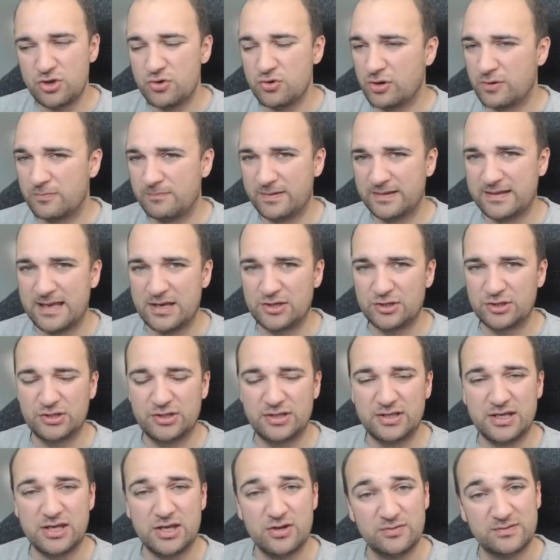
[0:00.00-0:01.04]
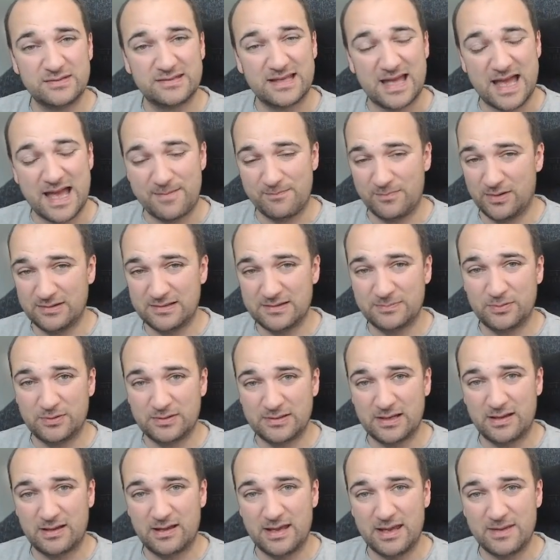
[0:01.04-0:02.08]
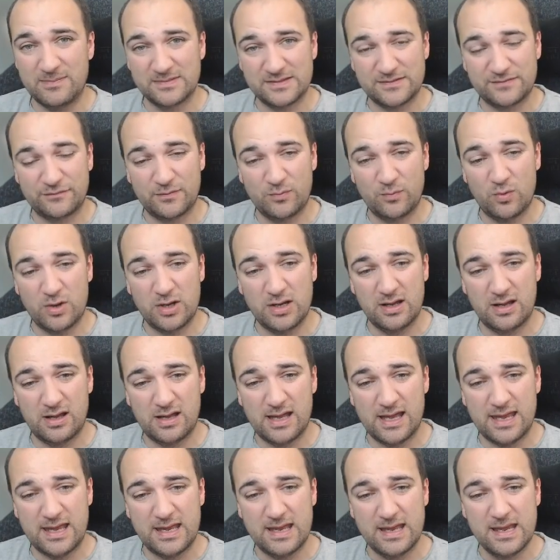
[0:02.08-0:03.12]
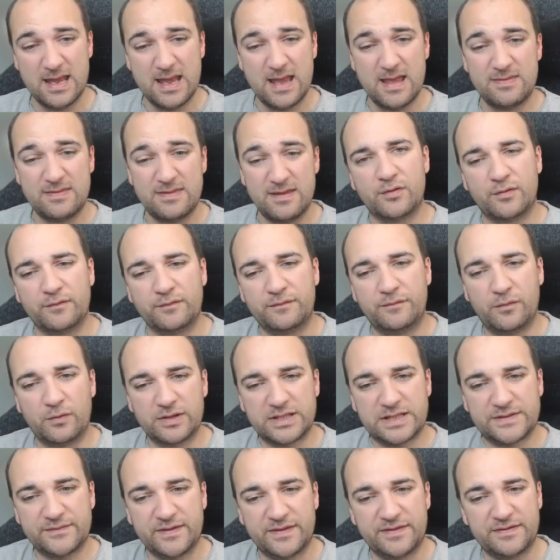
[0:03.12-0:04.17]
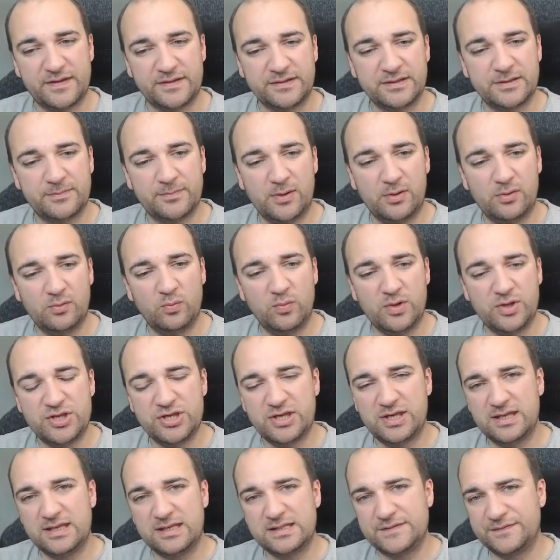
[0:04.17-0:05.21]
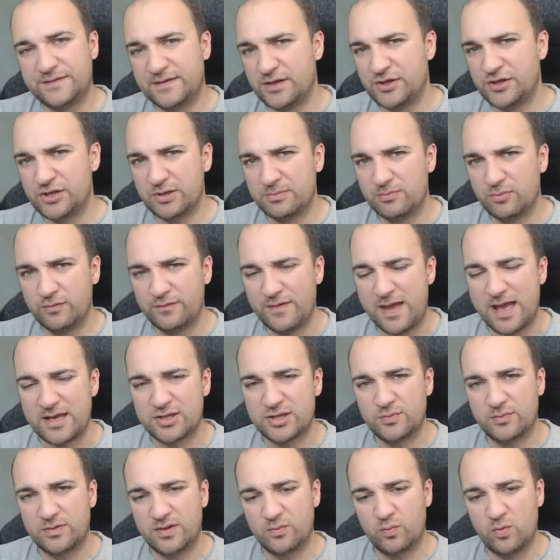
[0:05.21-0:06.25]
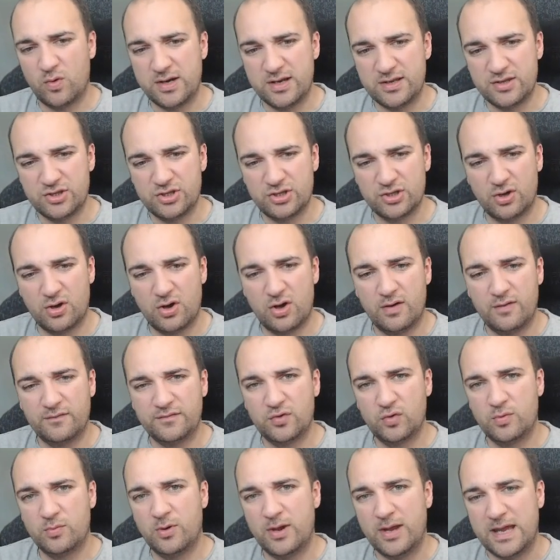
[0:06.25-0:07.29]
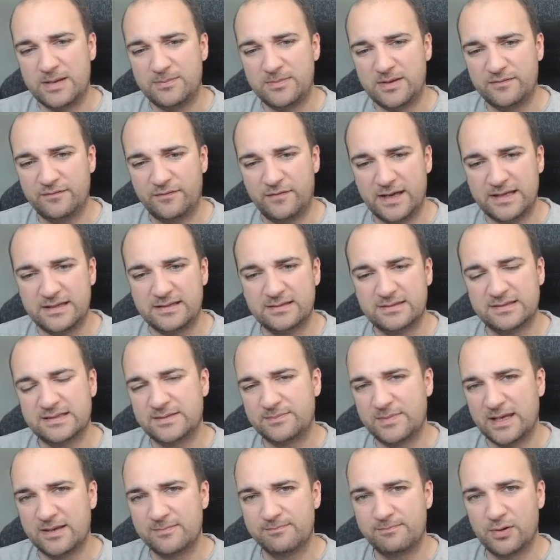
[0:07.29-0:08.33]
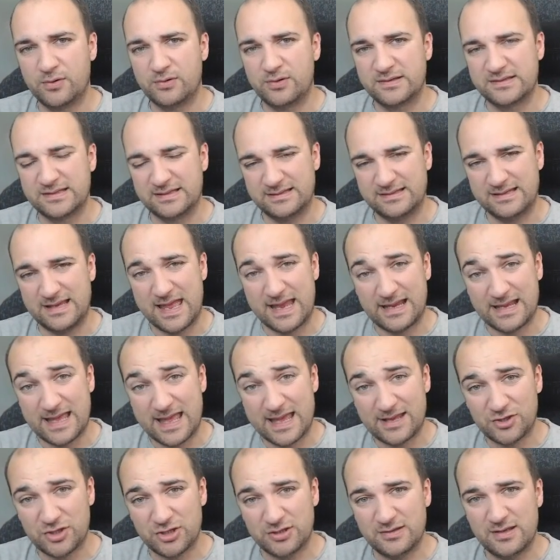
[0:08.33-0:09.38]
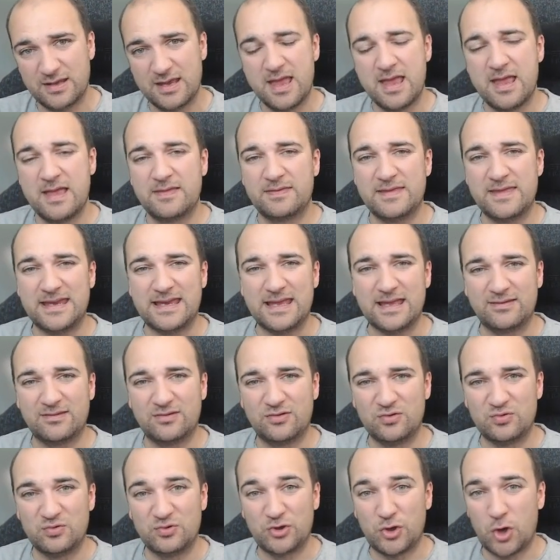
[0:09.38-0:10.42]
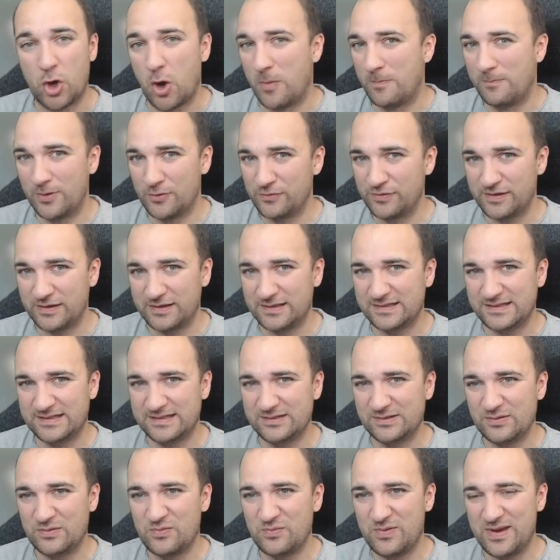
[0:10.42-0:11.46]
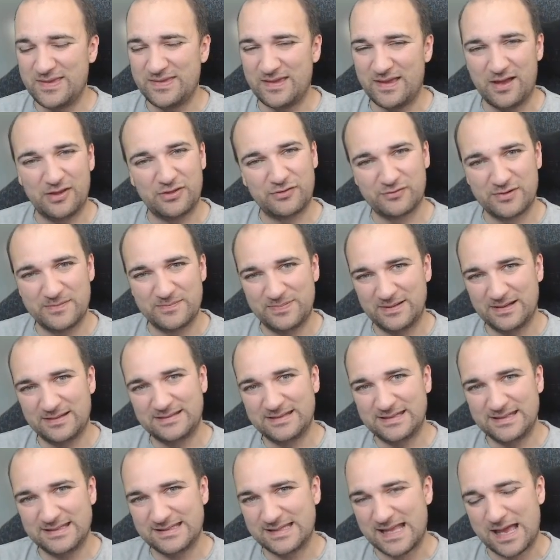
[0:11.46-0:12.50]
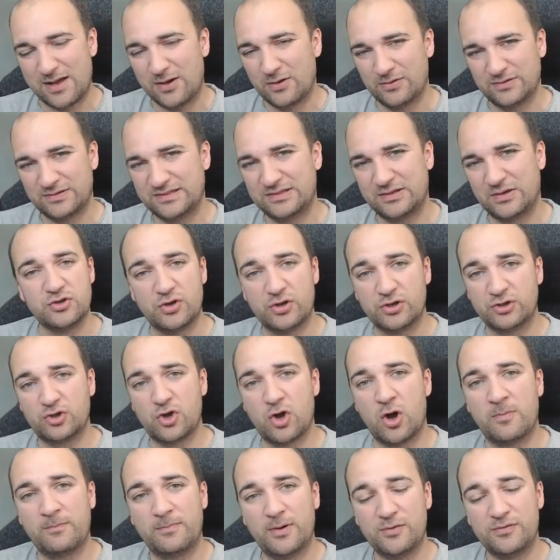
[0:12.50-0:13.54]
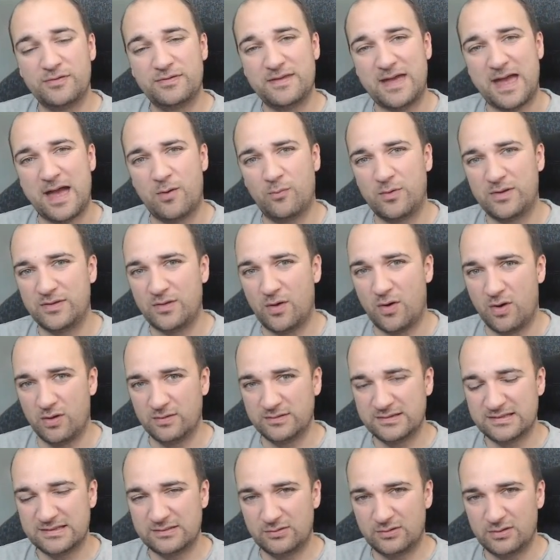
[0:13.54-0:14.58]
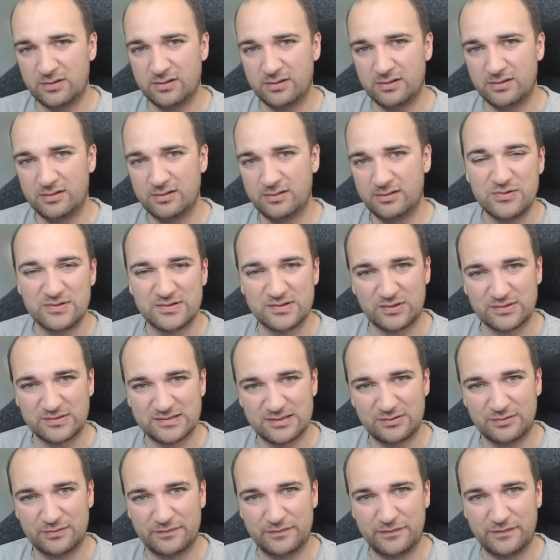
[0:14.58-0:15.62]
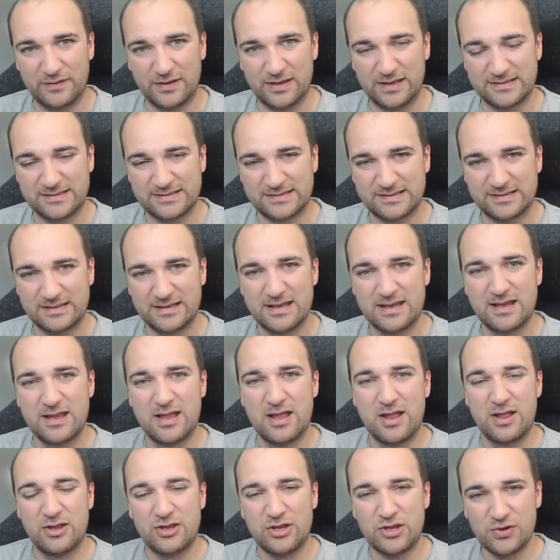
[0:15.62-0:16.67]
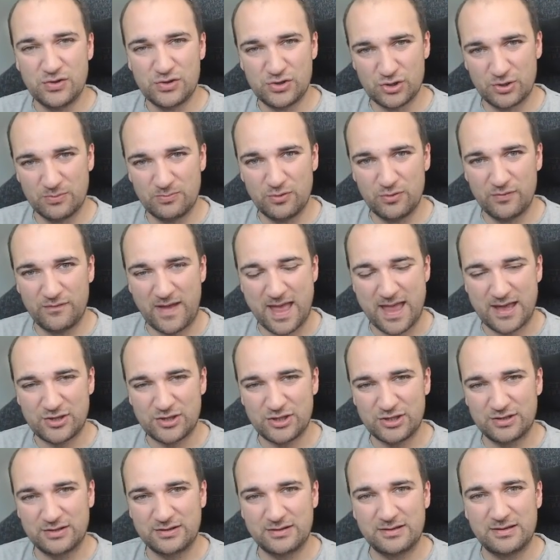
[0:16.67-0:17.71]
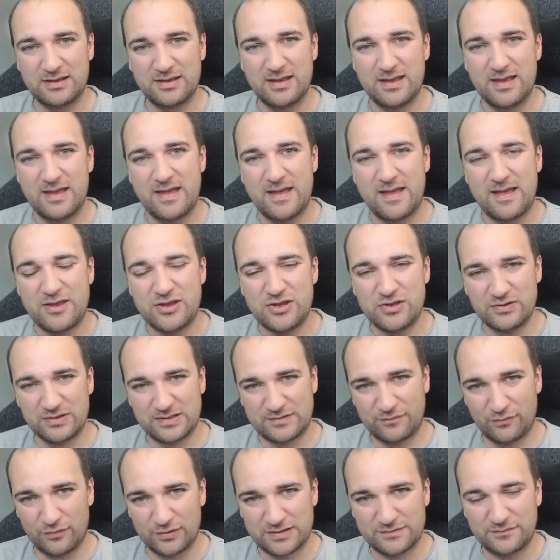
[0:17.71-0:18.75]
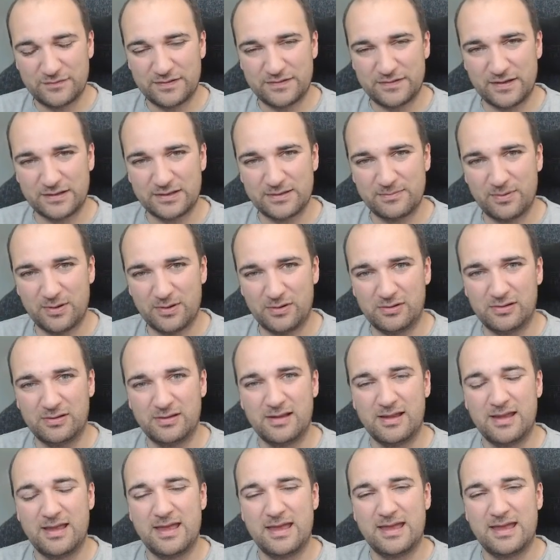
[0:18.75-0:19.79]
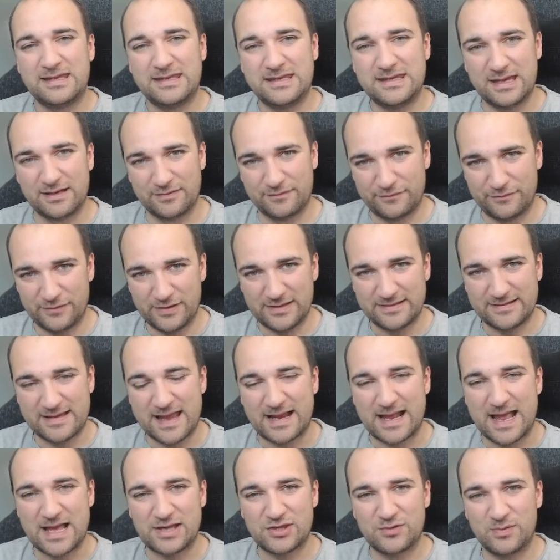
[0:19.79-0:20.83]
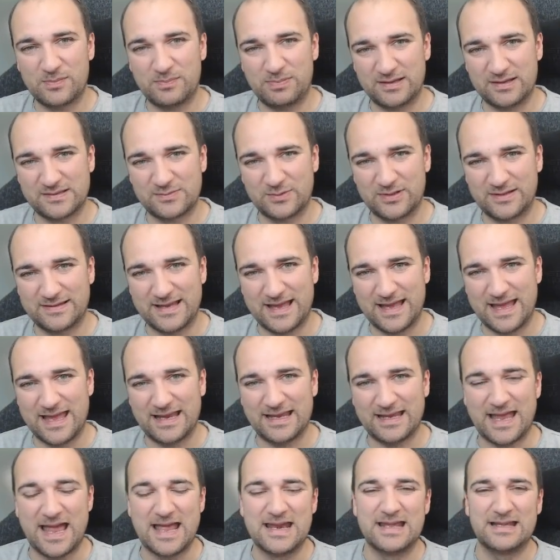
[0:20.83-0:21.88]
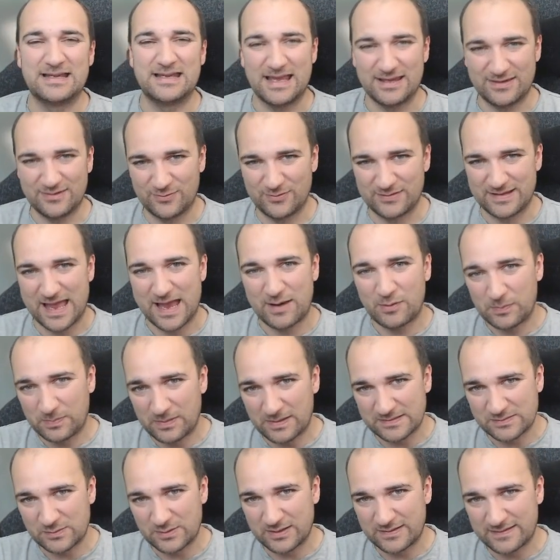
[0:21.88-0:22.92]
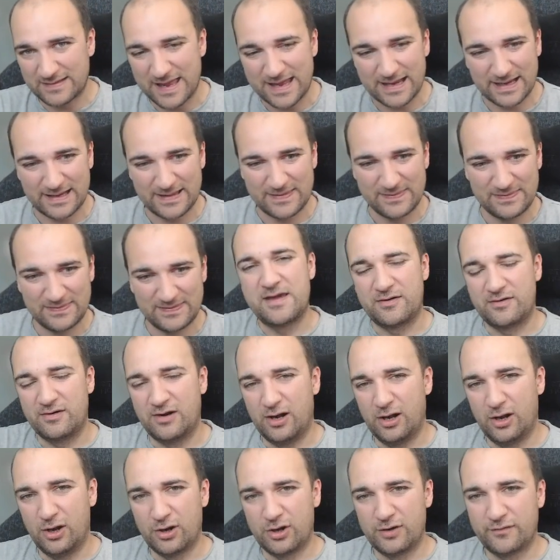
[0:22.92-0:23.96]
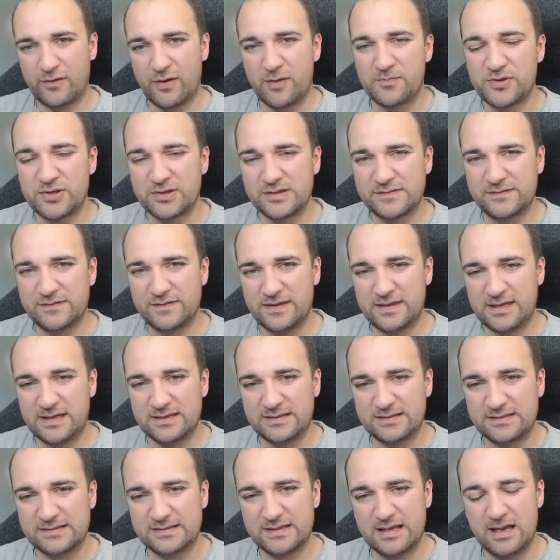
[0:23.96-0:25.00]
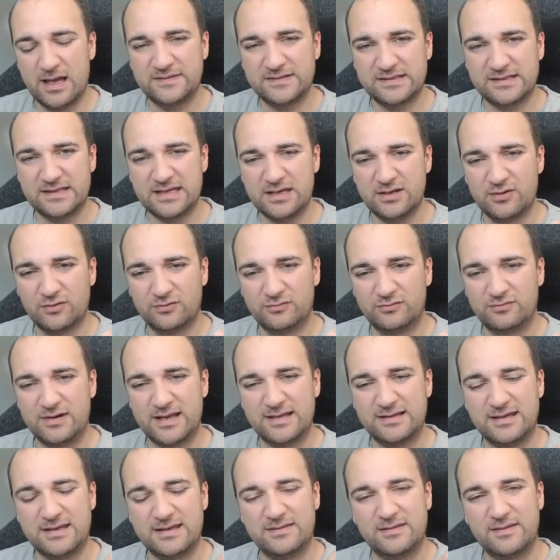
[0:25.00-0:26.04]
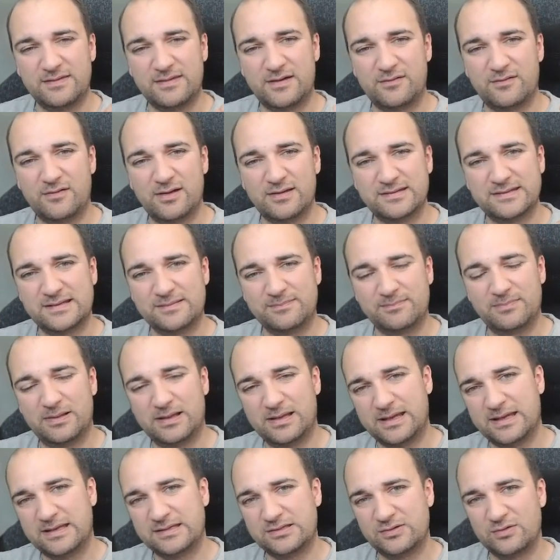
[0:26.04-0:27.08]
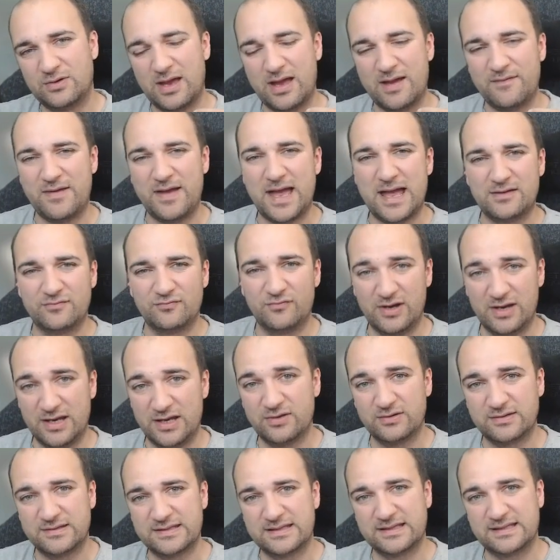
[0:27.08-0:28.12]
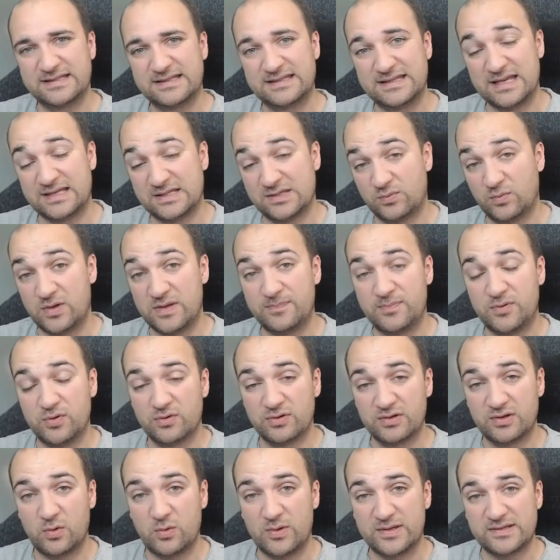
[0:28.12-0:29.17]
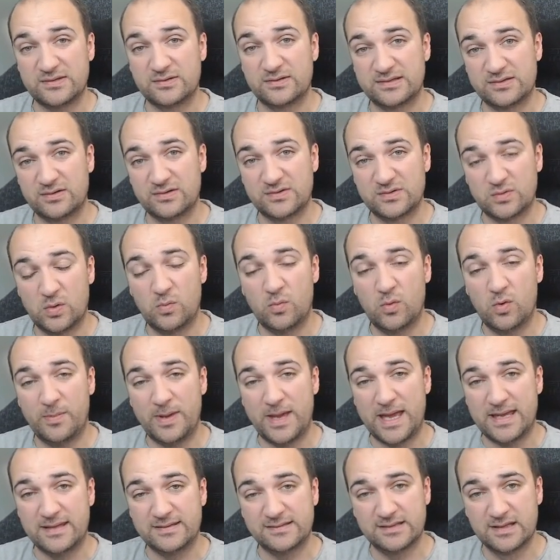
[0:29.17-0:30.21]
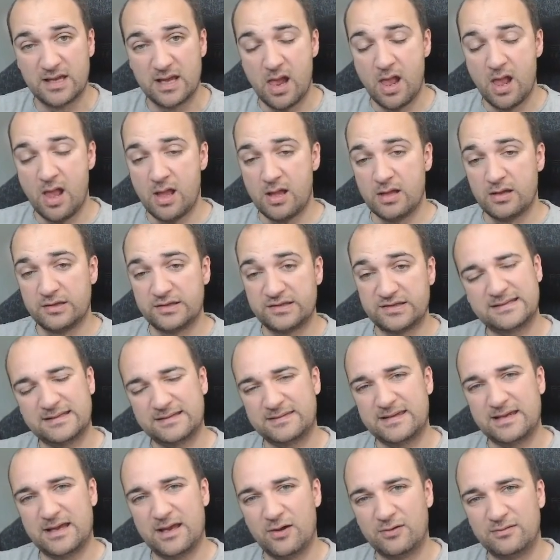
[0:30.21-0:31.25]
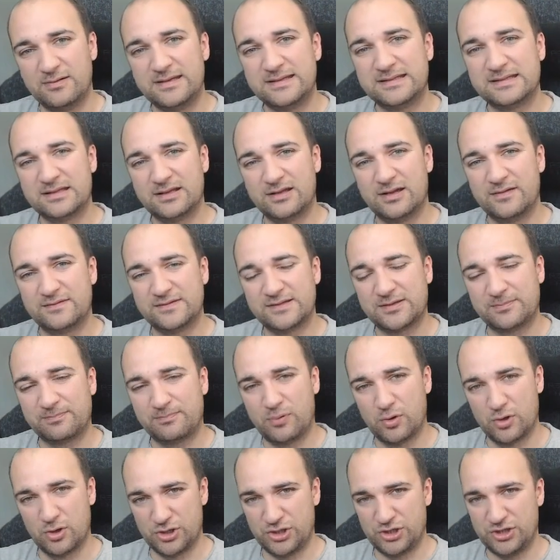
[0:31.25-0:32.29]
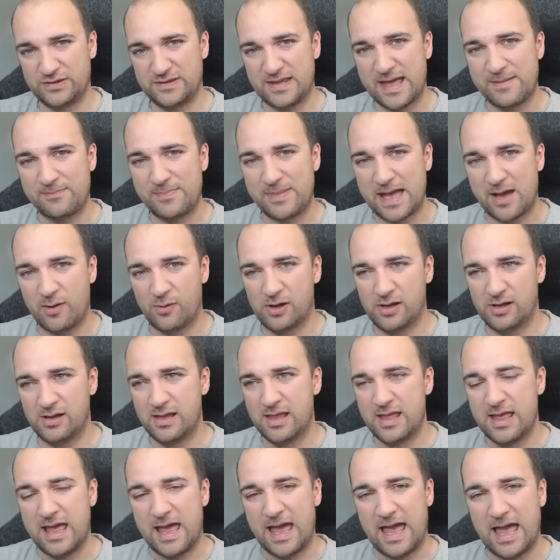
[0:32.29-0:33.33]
You can potentially use that multiple times from one guy. They've got Force of the Thunderbolt, which is finish a move action within 1 inch of 2 or more enemy fighters to make a bonus attack action. They get to combo this with other abilities now, so you could combo that with Onslaught. Use Onslaught first, use your move action, use Force of the Thunderbolt, get a free attack action with +1 attack, and then get to attack with +1 attack. There are a lot of options for this. We've seen already that there are some players who have had really good success with pure Quest or Soulsworn warbands. This, I think, only serves to push that power.